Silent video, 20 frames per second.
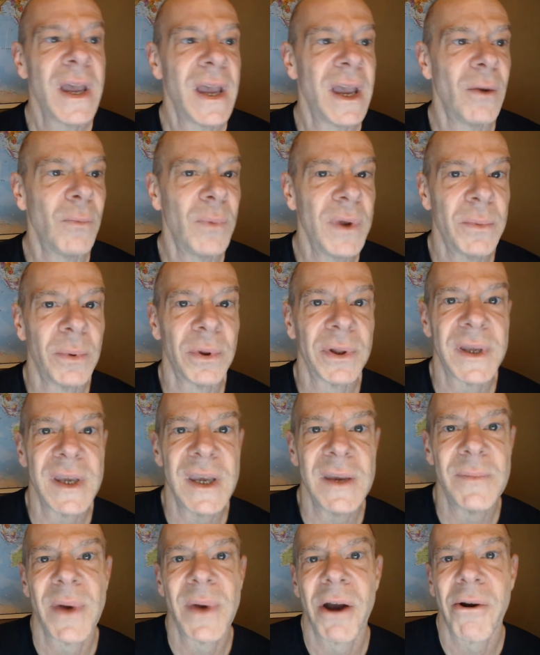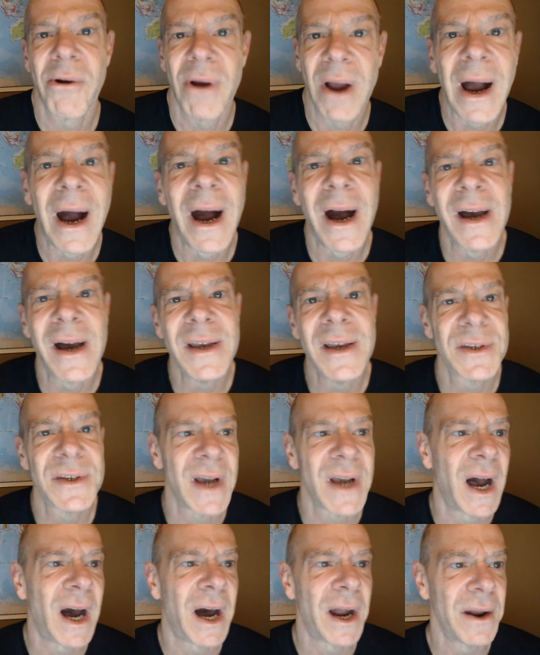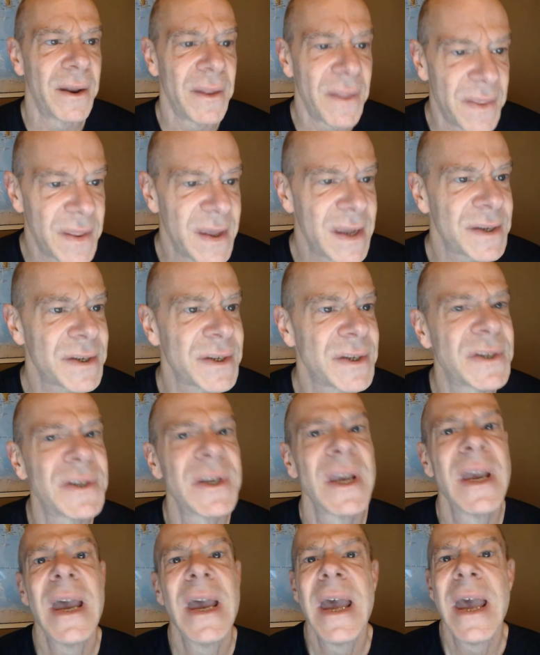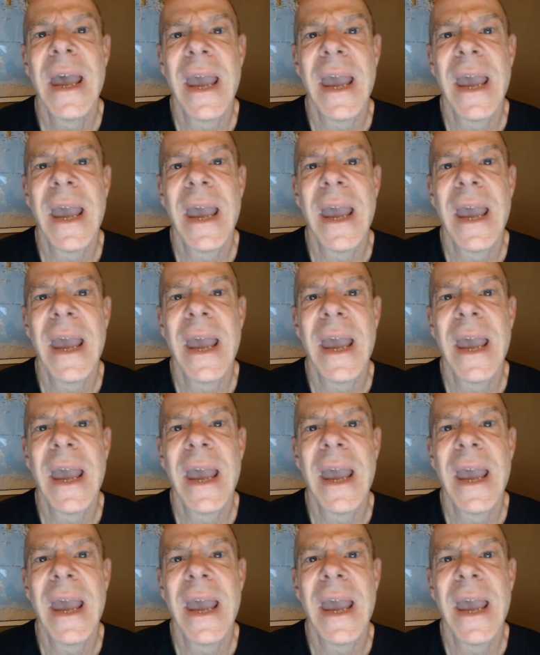and we will keep our eyes on this,